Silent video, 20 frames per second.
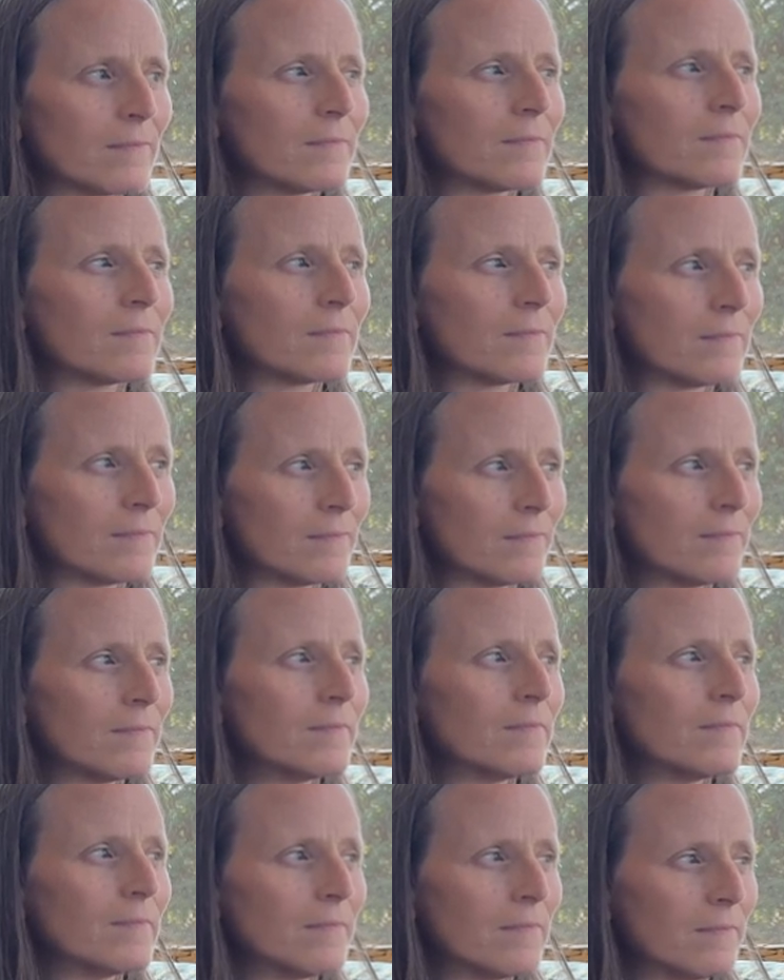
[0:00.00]

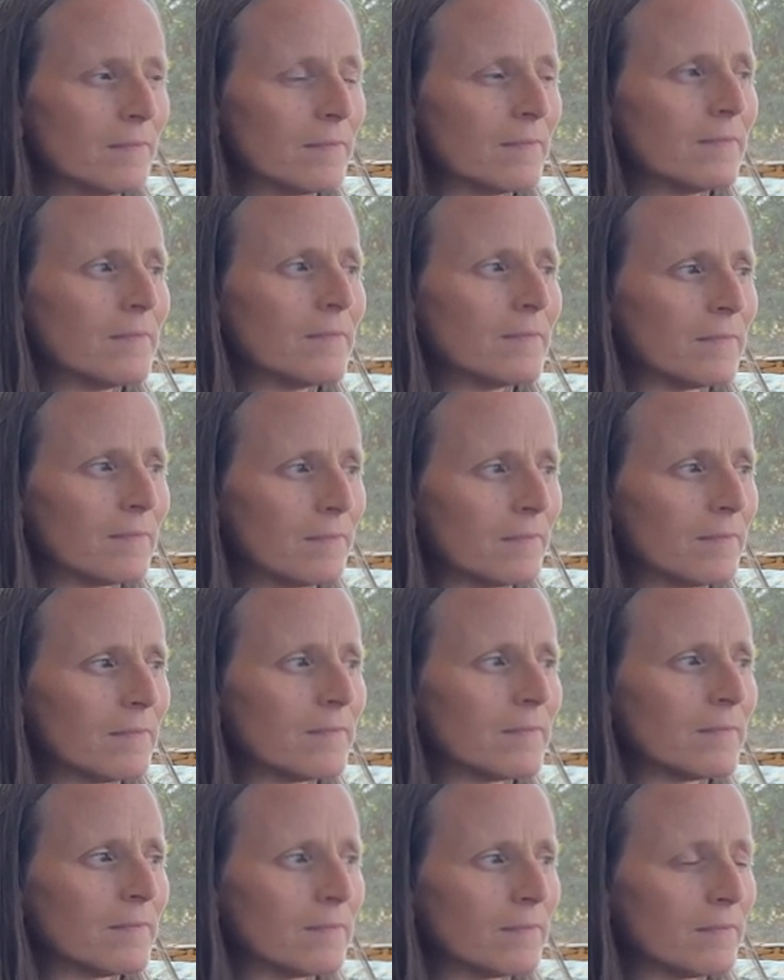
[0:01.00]

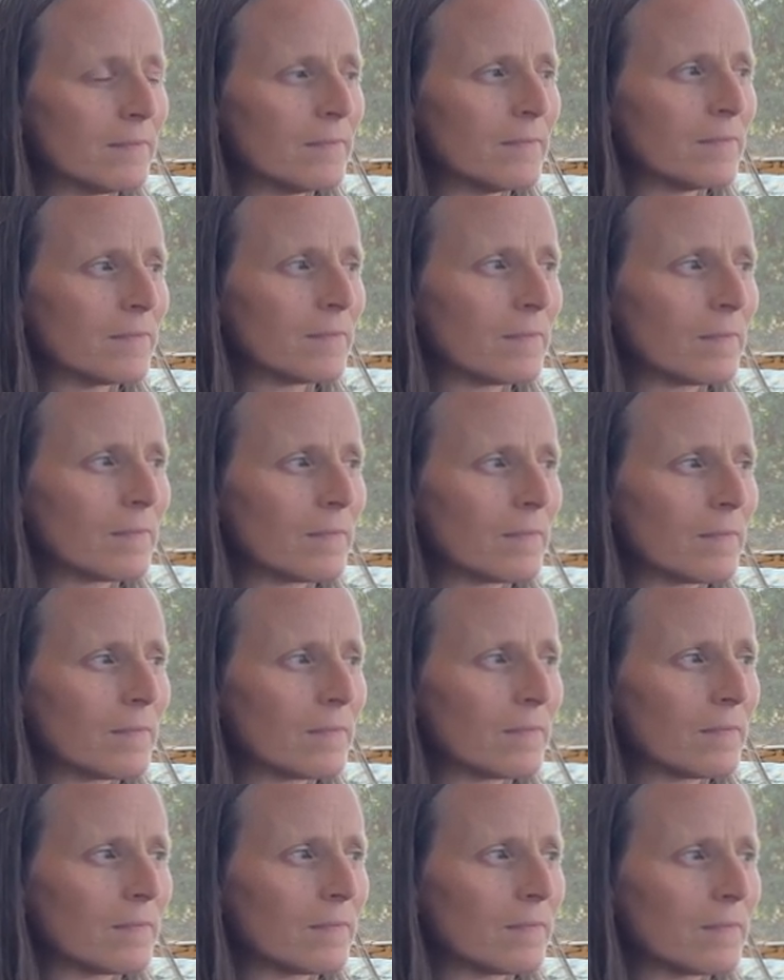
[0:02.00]

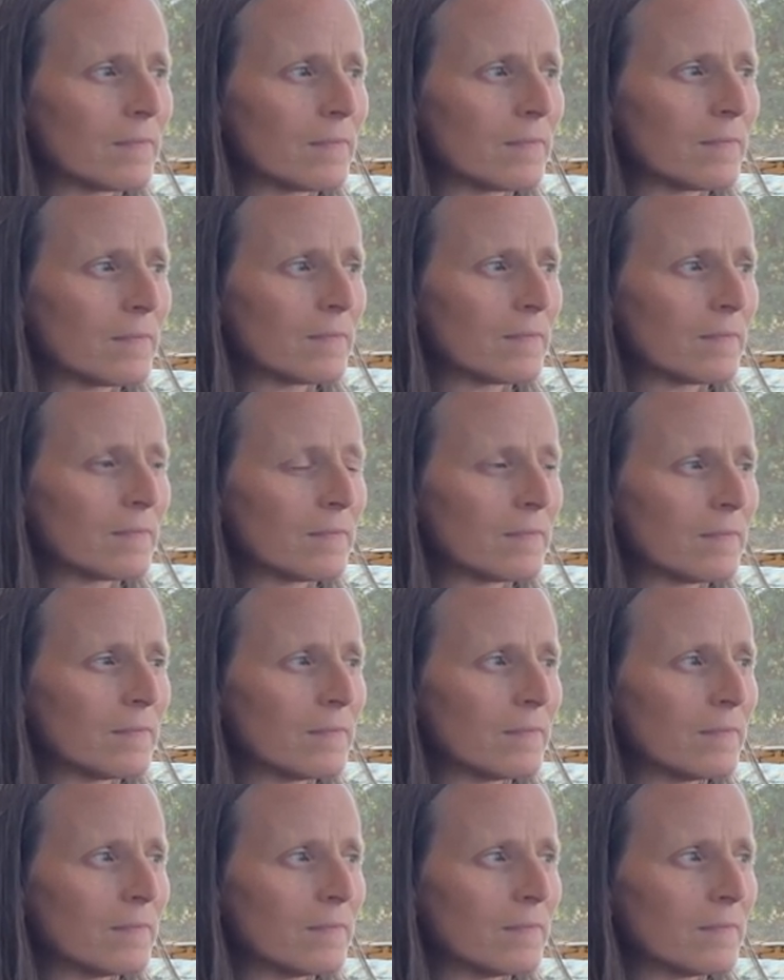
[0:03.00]

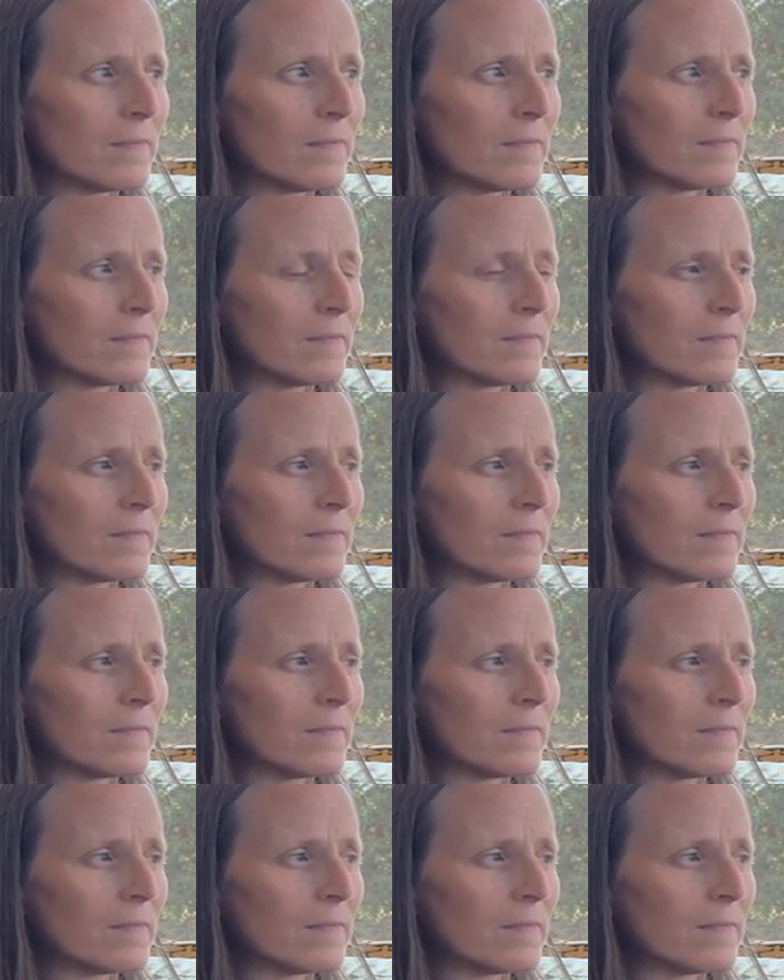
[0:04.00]
This person isn't speaking.